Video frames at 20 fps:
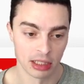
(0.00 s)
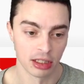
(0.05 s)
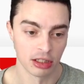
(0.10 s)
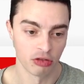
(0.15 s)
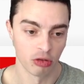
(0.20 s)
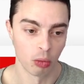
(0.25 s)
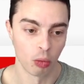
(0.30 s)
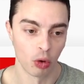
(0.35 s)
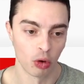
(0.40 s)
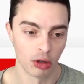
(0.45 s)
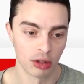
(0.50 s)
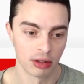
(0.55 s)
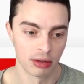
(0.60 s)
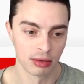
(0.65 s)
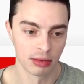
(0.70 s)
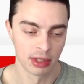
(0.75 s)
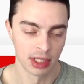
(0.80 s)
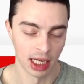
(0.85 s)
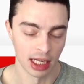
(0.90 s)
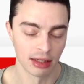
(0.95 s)
reward
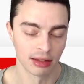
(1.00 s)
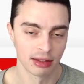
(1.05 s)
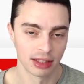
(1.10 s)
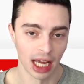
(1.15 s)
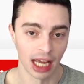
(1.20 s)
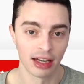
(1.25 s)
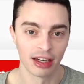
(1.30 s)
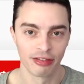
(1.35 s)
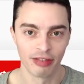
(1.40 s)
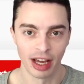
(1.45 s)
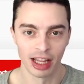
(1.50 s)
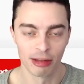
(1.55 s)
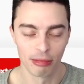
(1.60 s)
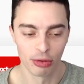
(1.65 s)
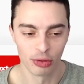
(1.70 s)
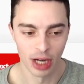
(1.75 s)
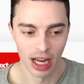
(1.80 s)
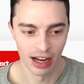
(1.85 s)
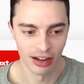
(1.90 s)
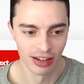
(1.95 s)
seat date available
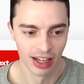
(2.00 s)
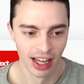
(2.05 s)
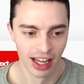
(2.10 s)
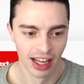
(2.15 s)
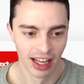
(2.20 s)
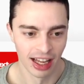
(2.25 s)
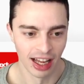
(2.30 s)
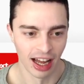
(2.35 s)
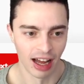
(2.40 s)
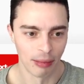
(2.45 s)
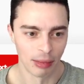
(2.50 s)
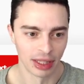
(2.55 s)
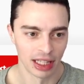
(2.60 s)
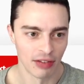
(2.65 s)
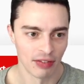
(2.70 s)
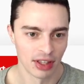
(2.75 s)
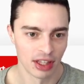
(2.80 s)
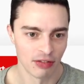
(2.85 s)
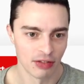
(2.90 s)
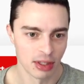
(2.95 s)
now,
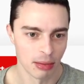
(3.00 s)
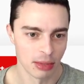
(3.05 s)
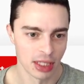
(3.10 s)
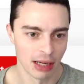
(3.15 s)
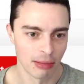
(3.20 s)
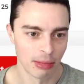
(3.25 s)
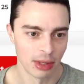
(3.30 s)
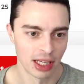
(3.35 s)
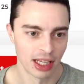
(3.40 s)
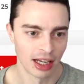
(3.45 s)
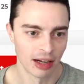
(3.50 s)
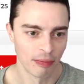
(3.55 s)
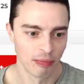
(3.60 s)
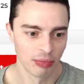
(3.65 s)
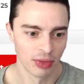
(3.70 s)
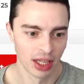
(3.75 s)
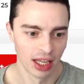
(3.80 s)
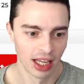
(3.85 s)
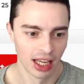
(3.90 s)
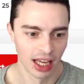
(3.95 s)
11th of September here,
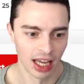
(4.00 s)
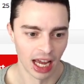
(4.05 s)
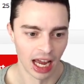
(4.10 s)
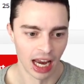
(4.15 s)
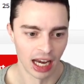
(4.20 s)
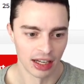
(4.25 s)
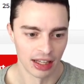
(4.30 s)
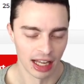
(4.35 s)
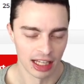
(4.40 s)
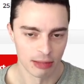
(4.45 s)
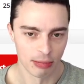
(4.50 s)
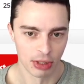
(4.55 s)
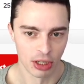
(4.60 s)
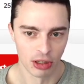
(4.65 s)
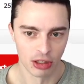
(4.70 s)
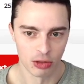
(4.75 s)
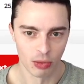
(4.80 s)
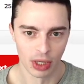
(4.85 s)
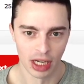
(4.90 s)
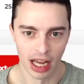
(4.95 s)
and that's
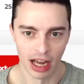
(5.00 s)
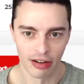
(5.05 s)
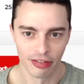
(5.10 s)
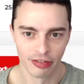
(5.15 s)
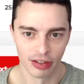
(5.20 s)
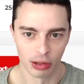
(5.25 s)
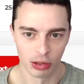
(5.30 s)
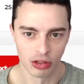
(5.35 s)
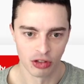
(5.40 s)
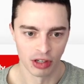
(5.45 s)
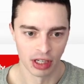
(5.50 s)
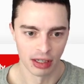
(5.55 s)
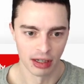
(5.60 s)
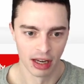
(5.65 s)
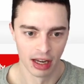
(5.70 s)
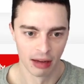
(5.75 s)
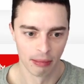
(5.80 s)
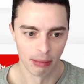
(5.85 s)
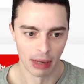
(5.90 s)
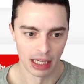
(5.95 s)
because we're now filtering
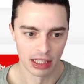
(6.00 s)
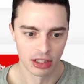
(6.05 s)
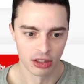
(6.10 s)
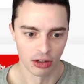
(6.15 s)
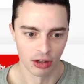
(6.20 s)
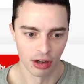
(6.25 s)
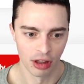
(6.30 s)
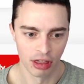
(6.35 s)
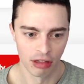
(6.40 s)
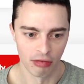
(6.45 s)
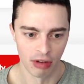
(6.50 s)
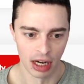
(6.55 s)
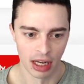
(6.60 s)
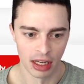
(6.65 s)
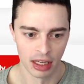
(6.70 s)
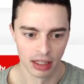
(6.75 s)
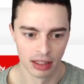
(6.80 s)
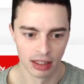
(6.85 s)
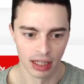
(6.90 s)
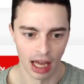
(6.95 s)
based on
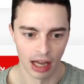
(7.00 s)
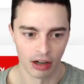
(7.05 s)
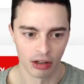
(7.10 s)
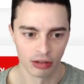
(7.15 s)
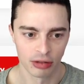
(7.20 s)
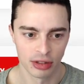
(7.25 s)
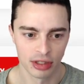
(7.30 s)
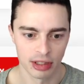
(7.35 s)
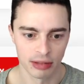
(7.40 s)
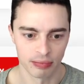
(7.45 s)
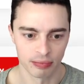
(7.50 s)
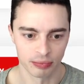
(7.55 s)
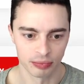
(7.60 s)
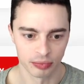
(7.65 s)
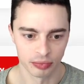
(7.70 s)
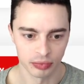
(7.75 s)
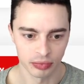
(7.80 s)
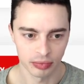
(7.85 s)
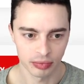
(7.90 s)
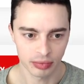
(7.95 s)
3 adults.
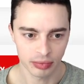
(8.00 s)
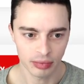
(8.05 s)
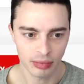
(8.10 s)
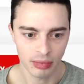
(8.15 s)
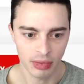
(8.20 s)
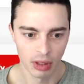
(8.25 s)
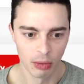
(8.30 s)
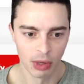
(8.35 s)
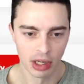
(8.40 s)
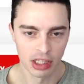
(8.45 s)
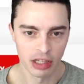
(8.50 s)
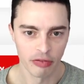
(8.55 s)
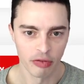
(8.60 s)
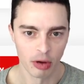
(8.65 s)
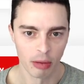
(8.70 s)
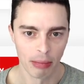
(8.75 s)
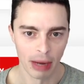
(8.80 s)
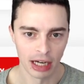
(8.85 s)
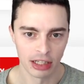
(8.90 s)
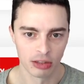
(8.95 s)
Whereas if we were
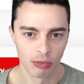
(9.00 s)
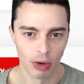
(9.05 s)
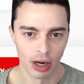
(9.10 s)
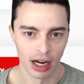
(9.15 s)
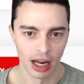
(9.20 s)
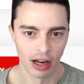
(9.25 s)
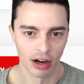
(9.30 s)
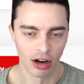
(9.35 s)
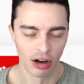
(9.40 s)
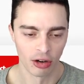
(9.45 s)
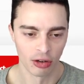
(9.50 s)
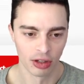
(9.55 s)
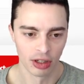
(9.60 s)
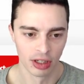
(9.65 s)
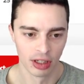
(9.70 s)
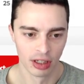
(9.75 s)
back to 1 adult,